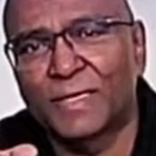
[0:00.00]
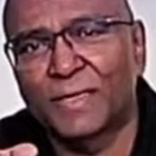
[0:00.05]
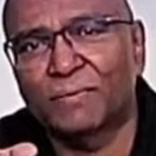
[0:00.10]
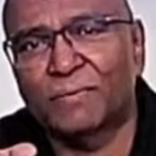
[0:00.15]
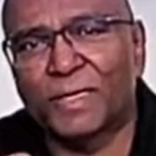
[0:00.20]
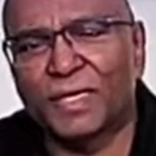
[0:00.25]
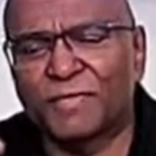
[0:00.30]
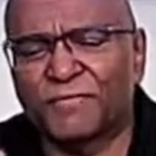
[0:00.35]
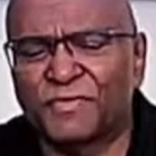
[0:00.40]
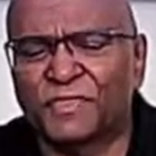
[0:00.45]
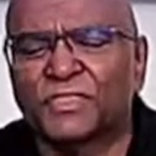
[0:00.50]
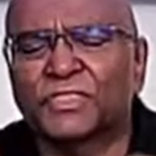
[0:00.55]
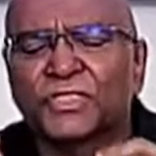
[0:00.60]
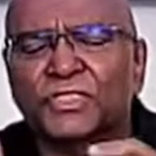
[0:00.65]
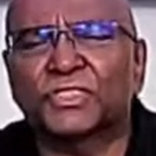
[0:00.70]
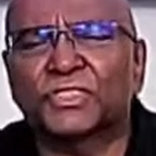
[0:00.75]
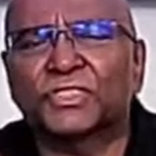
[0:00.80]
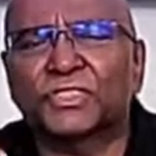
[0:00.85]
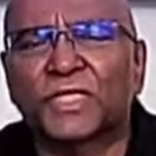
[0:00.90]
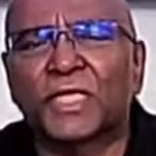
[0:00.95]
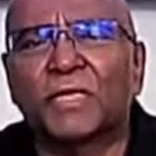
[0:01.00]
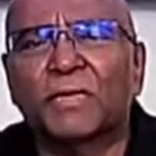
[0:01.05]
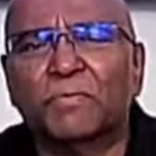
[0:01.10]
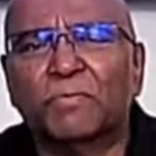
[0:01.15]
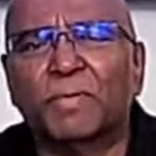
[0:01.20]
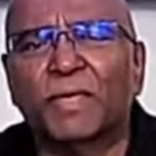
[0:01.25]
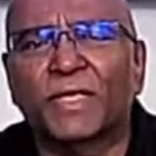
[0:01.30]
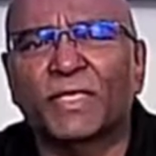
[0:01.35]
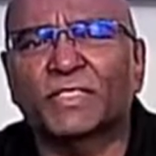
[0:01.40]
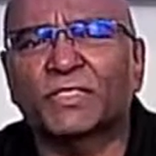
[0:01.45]
But if it's just skin
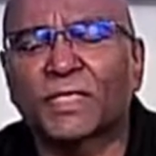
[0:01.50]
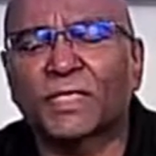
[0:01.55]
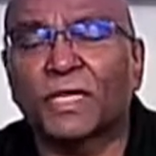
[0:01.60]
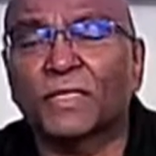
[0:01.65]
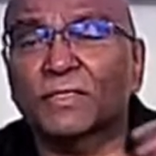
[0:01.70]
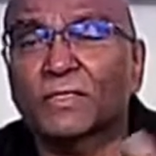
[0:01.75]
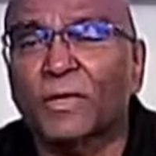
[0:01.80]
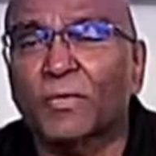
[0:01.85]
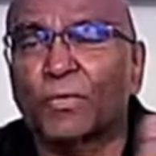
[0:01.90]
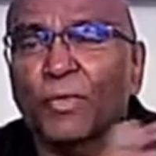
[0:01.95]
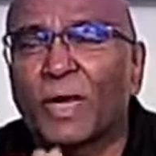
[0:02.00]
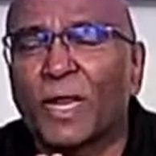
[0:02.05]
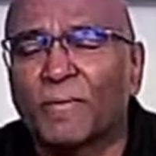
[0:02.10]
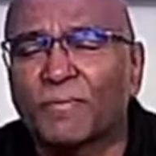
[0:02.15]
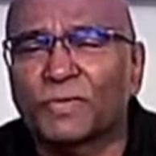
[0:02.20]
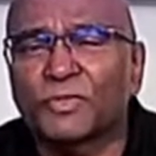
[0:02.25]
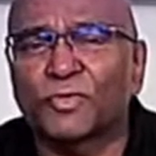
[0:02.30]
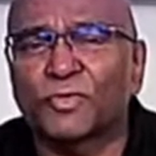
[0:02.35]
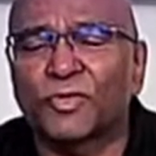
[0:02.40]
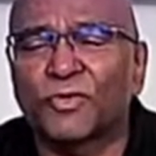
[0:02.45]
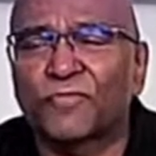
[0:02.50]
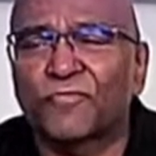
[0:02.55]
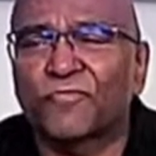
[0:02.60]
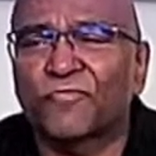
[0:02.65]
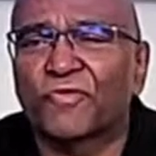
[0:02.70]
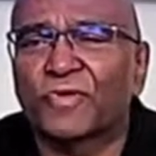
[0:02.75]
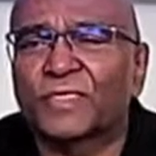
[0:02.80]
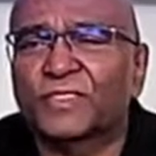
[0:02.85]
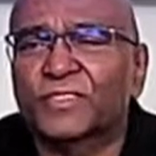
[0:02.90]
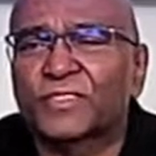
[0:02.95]
being sucked, then what happens when you
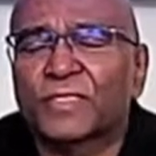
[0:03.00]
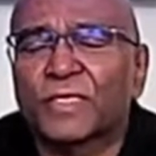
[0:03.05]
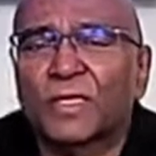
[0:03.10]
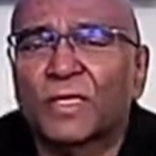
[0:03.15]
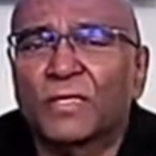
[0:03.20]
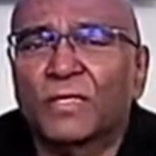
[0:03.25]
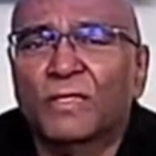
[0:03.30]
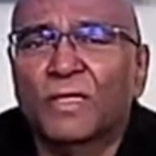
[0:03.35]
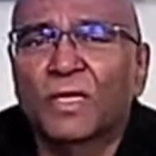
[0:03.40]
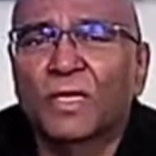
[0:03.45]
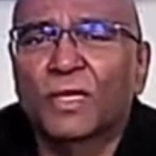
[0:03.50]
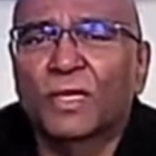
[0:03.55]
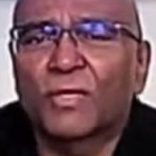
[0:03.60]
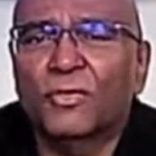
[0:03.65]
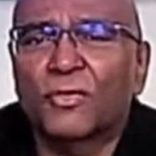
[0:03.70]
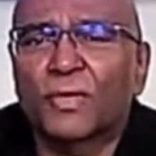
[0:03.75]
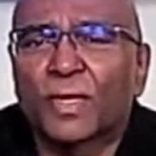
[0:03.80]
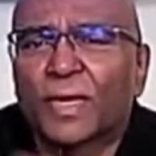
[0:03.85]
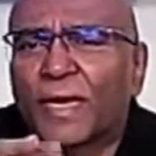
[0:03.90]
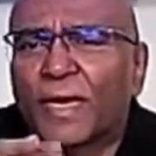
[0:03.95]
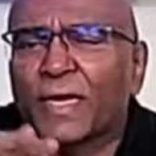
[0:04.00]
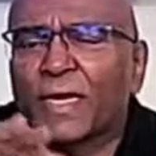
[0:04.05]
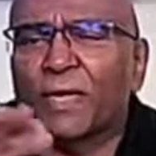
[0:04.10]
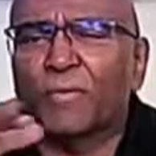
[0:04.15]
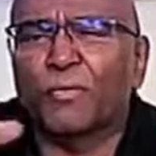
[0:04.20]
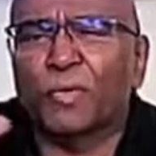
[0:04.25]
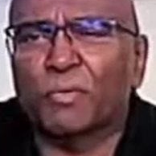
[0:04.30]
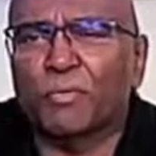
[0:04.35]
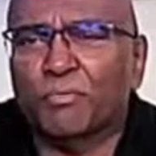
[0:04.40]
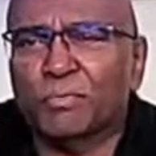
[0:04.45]
freeze skin? You can end up
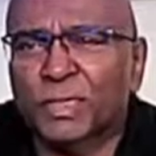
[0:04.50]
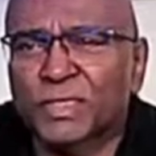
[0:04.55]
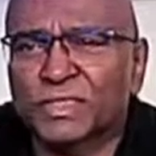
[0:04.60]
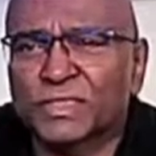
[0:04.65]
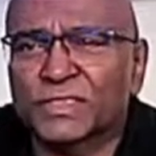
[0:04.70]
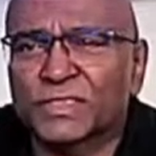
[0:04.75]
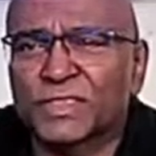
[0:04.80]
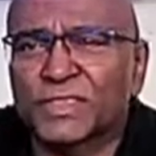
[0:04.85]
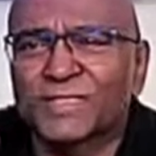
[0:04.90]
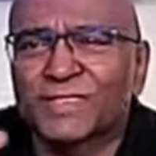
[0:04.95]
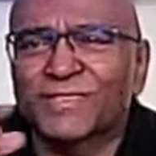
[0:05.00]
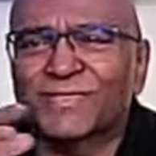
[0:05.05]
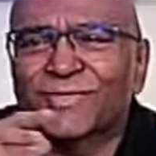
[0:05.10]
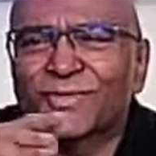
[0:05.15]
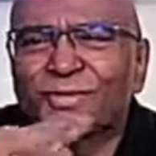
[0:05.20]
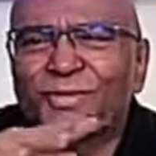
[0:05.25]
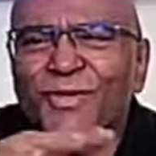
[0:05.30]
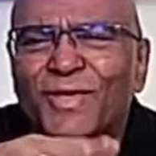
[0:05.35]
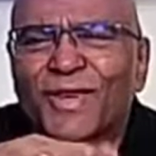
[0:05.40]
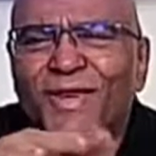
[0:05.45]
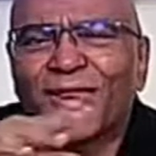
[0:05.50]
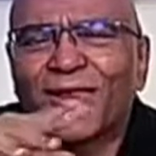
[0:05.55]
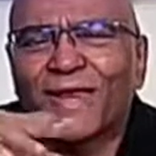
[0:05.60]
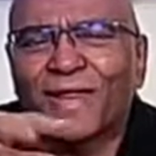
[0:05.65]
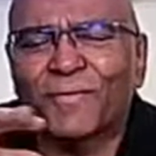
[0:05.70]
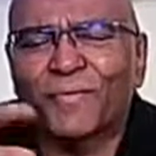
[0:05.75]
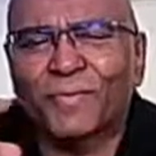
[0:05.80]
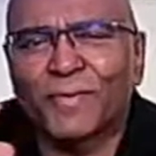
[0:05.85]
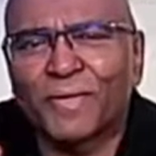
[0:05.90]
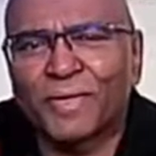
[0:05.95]
with blisters, or you can end
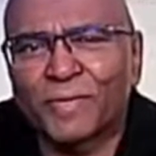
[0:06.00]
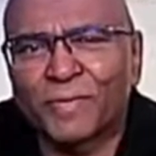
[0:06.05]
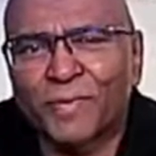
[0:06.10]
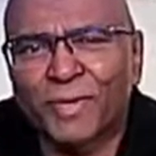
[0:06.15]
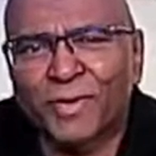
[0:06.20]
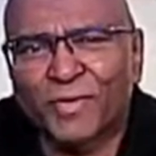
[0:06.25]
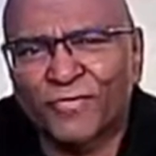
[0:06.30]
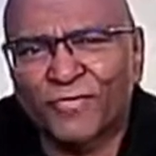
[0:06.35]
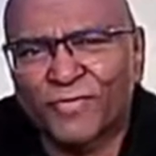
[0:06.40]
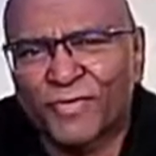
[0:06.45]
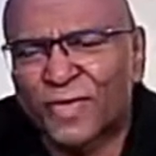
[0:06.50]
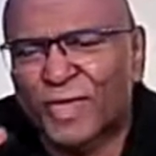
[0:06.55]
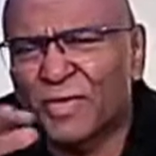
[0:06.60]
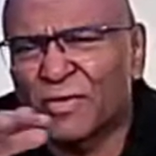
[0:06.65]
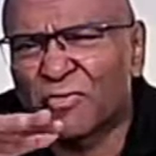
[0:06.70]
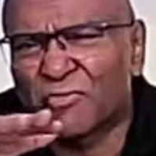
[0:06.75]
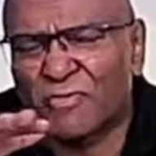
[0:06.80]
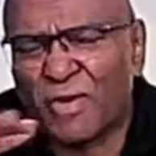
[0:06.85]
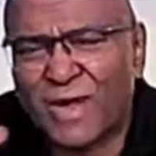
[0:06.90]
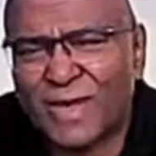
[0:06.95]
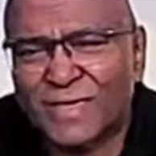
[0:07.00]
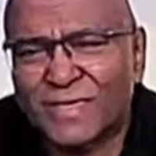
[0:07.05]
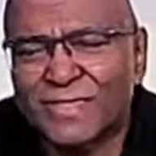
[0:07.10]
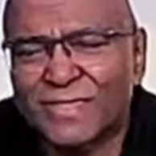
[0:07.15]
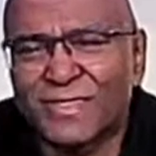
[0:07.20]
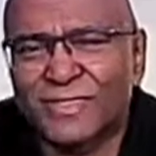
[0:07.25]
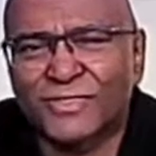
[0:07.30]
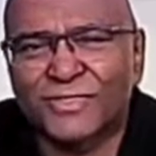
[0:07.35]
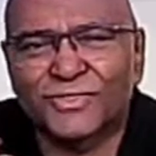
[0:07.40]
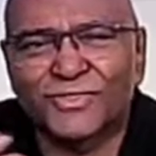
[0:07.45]
up with a little bit of
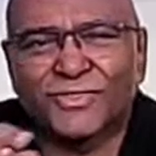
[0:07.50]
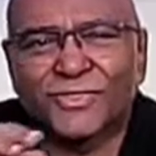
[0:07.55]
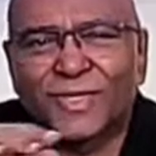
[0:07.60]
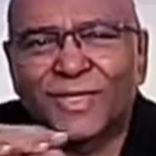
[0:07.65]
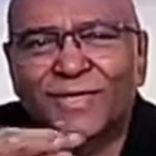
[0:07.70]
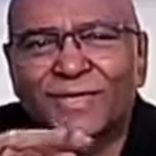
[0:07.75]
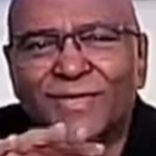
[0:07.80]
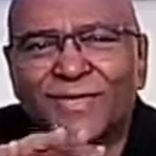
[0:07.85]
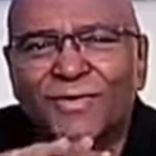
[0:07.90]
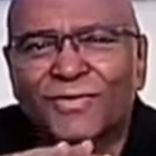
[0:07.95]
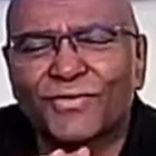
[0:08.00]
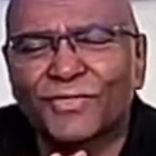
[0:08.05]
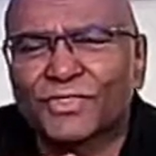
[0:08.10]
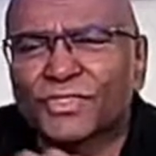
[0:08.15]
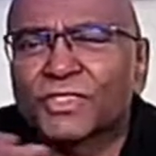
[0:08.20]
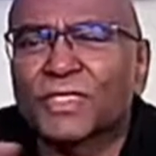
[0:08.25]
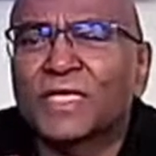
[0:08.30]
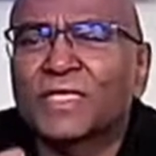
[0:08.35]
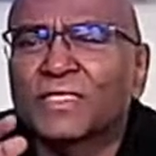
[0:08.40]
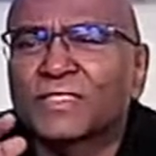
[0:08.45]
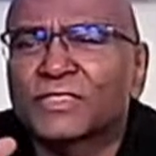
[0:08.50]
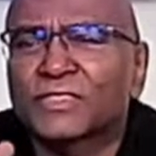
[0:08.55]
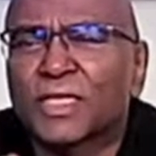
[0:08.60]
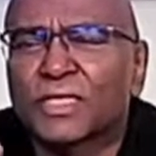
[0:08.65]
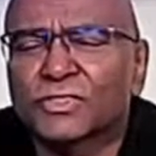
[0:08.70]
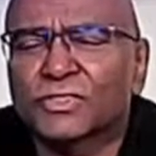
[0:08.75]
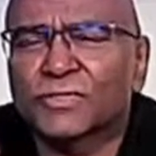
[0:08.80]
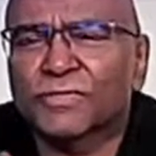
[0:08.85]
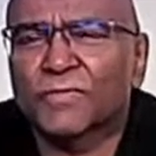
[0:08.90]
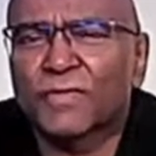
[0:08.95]
redness, and the skin
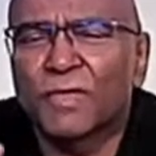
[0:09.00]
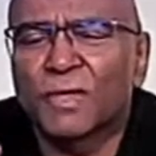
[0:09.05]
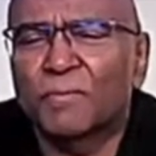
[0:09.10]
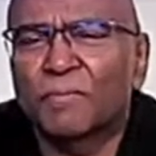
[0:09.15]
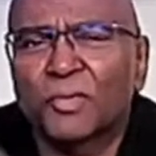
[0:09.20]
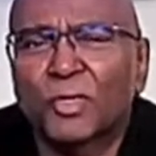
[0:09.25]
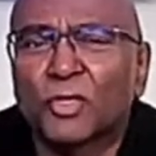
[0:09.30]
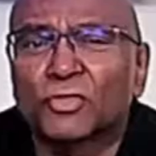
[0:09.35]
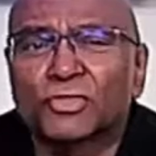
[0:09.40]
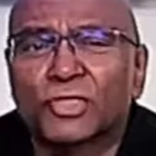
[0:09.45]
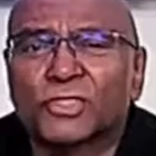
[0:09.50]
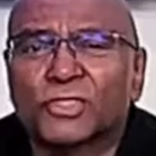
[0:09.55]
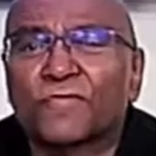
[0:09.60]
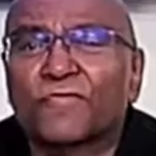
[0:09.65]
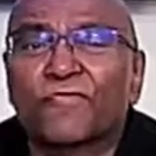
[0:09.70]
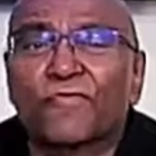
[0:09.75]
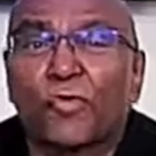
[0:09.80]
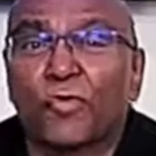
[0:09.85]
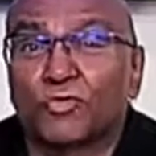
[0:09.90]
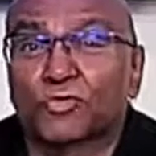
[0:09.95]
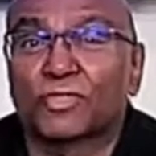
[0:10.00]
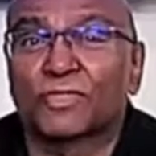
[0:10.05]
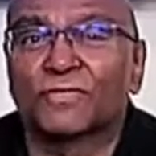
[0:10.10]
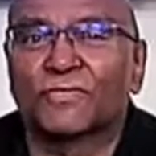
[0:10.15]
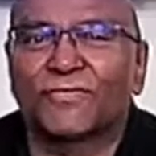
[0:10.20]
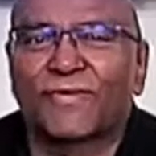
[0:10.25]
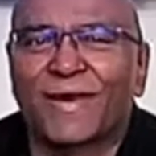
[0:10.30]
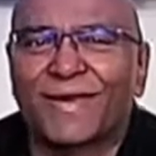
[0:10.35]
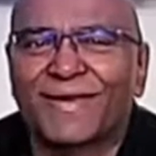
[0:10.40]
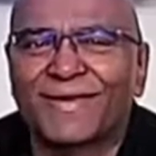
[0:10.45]
starts, because it's
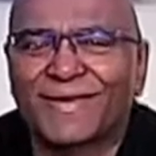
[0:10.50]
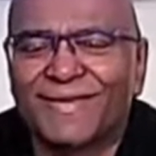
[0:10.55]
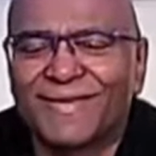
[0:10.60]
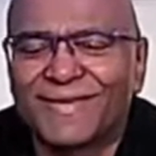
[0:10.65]
frozen, right?